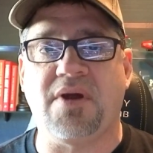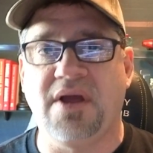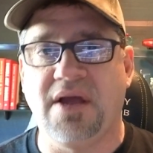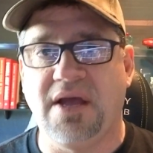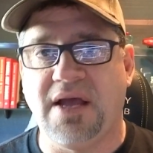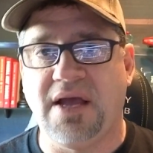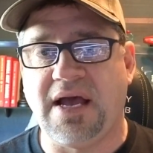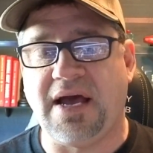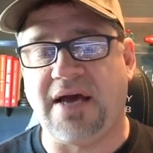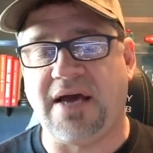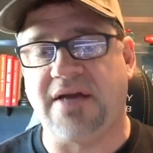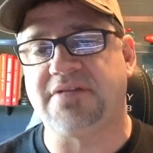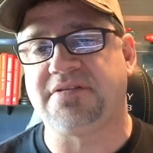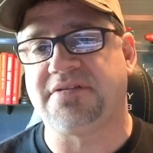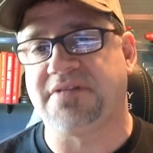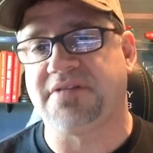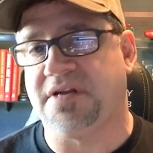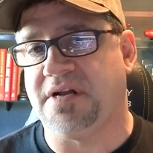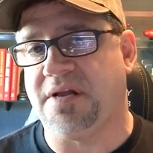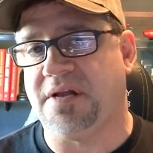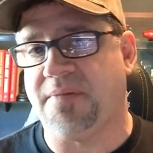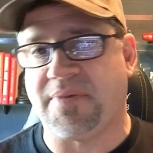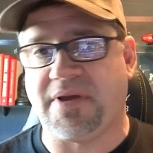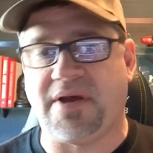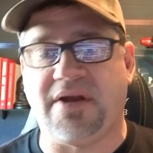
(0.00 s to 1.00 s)
how to set it
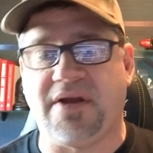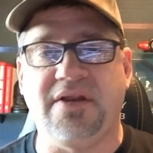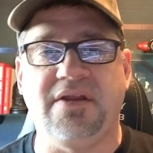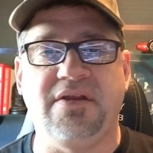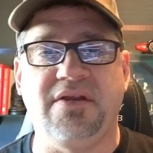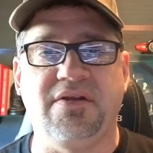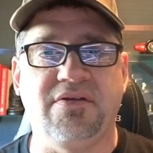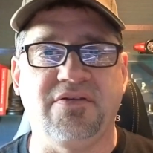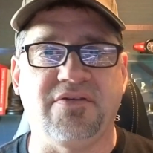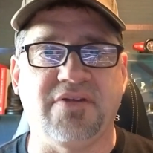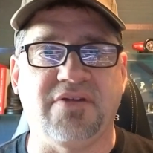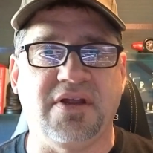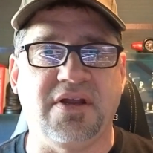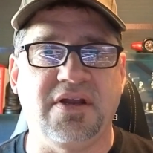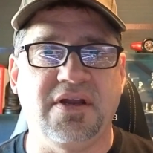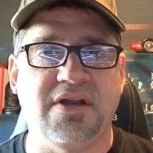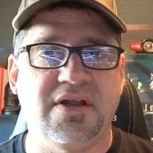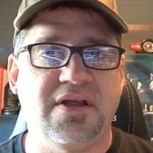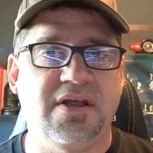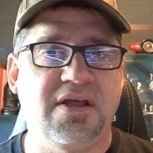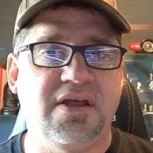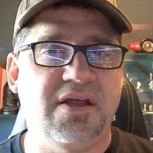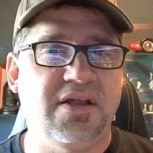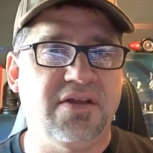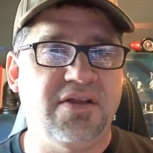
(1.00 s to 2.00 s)
up, how to use it
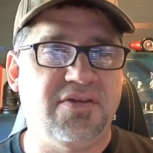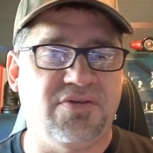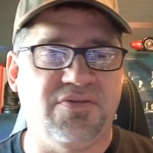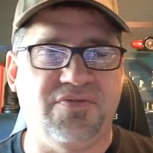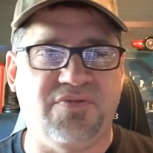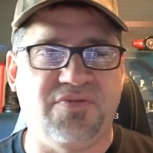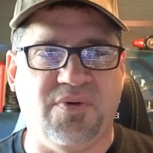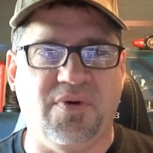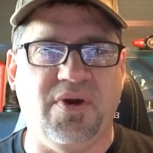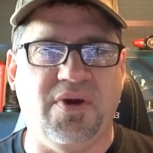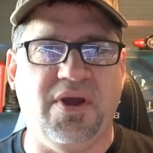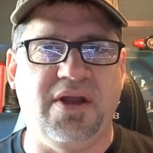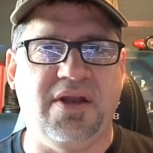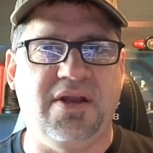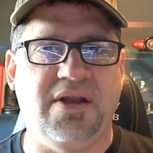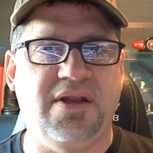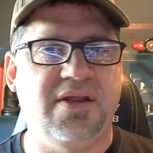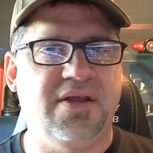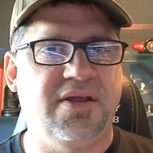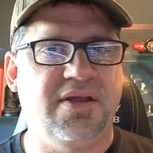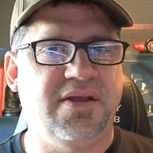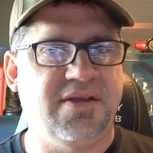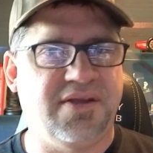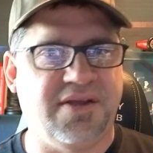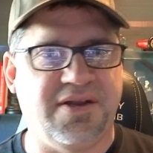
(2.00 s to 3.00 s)
to avoid
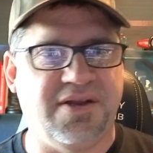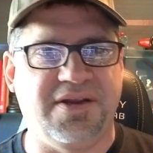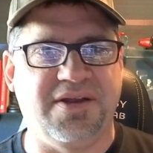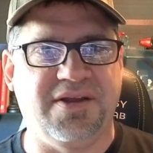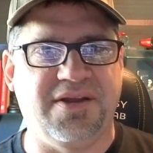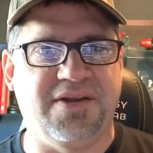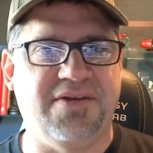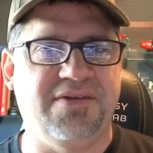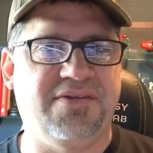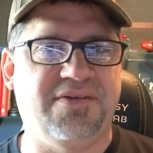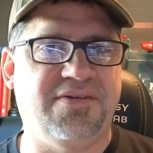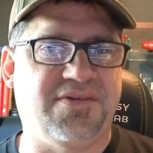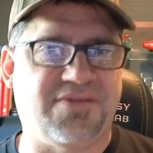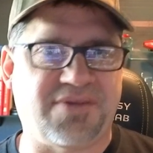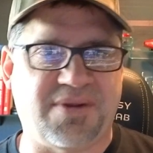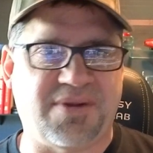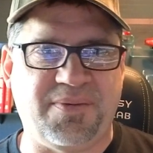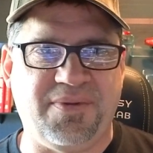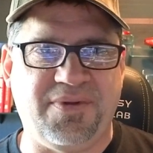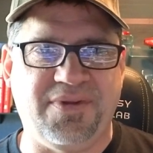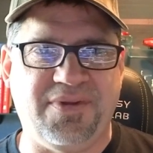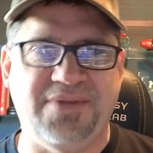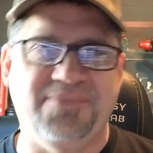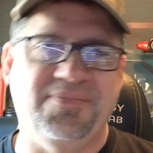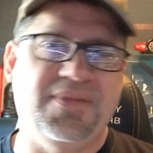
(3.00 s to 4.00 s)
getting into trouble
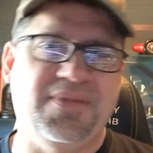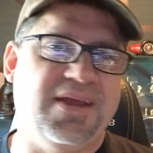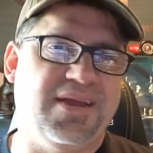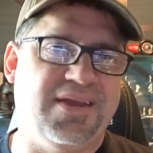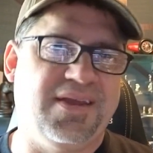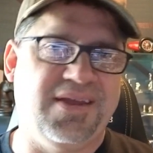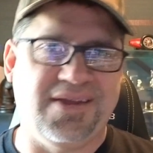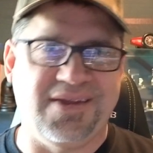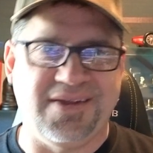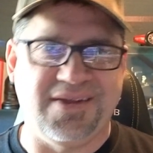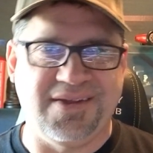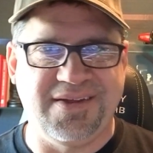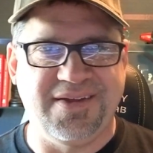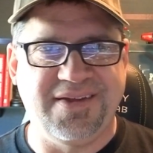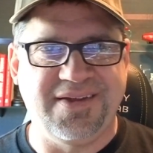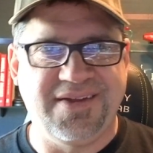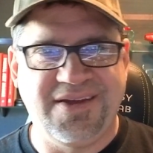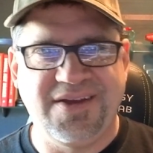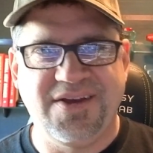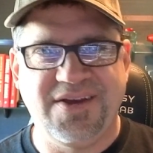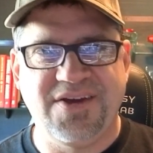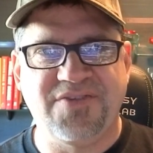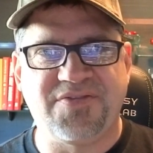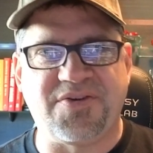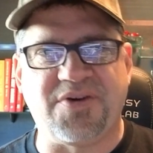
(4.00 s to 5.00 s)
and making
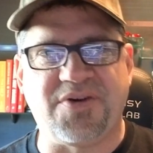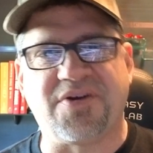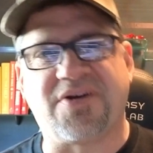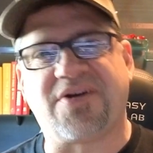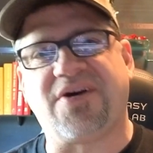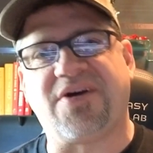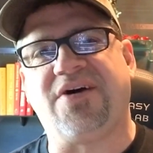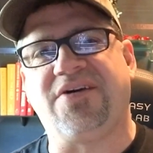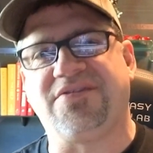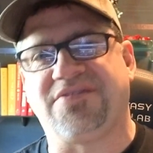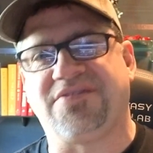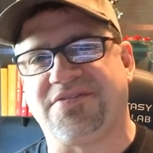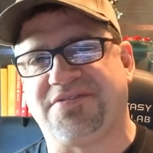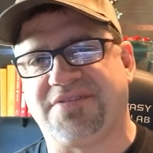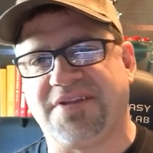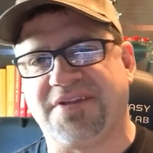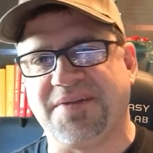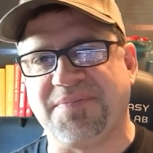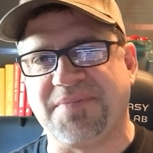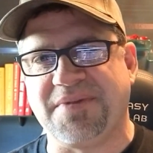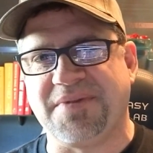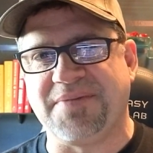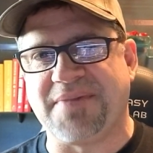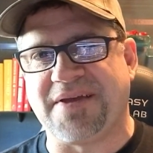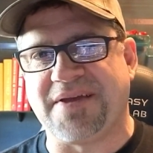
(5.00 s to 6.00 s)
phone calls or sending me
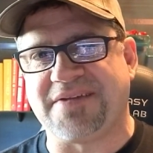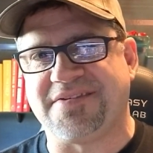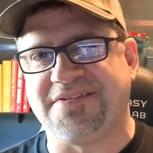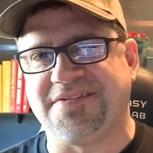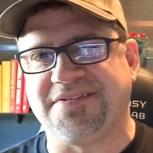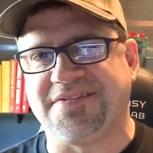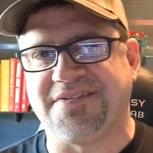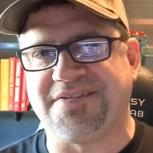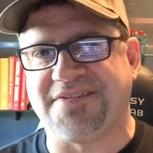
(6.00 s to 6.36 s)
messages saying,